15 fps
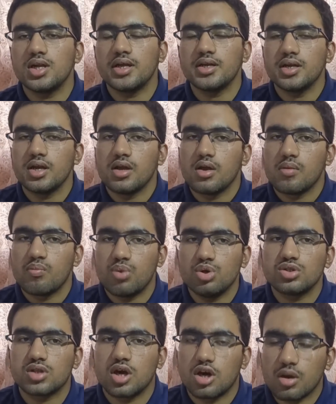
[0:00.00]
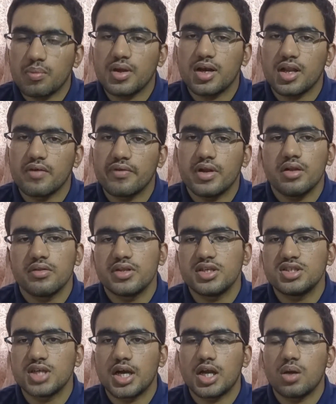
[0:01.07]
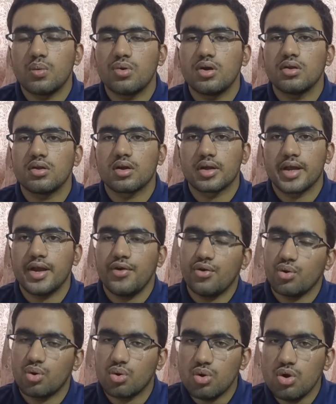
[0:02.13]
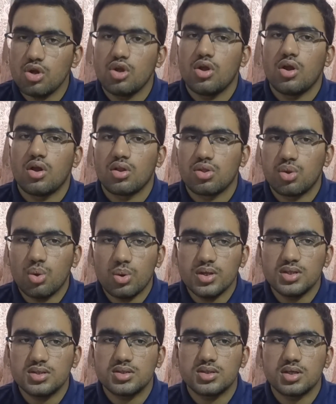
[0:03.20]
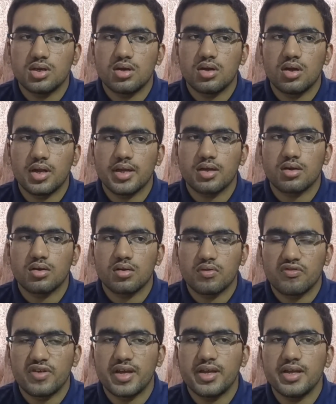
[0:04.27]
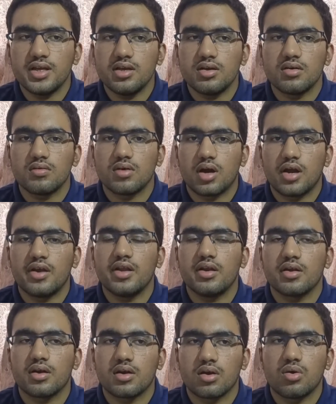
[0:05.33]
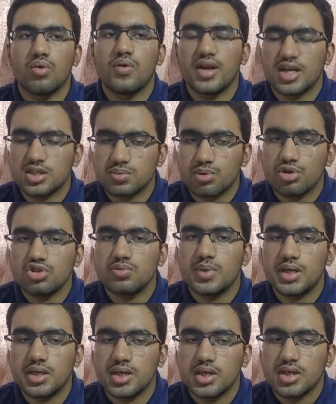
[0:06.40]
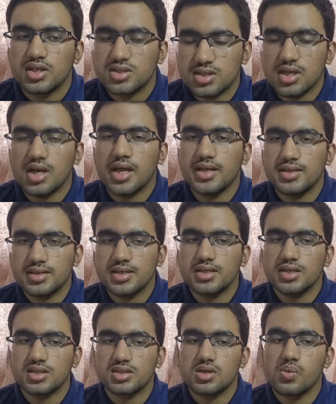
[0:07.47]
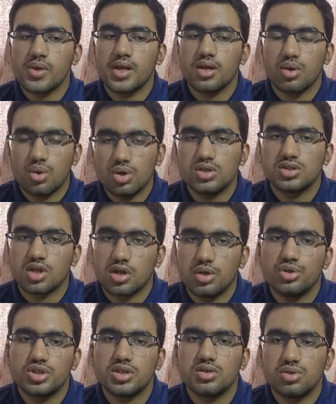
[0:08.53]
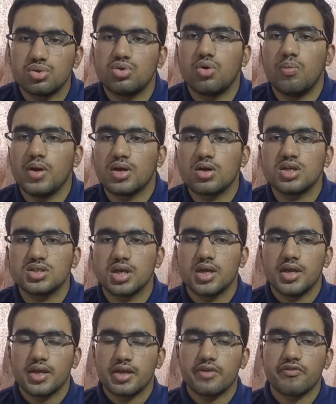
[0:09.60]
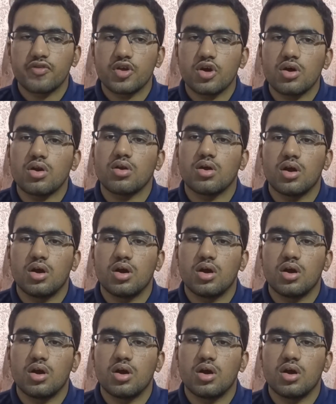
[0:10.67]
and both urban level, the child would get to know, though it's very under overexposed, but still I think it's a very good solution to do. Because if you are